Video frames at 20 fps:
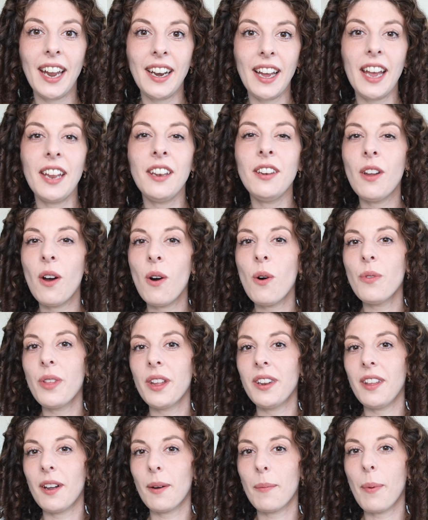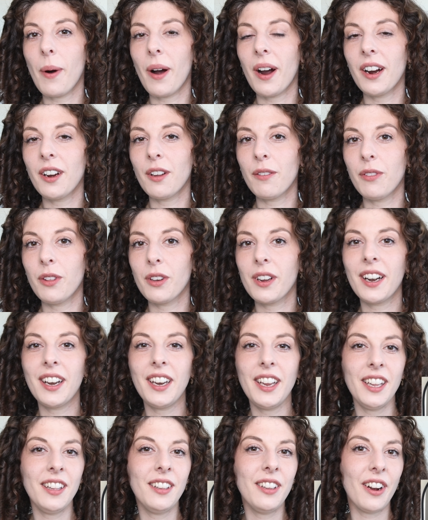And I know that they're part of the
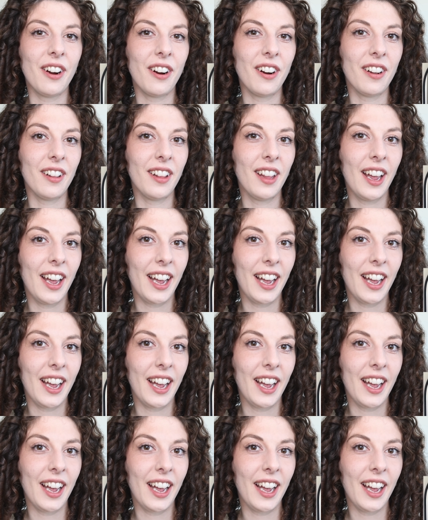clean girl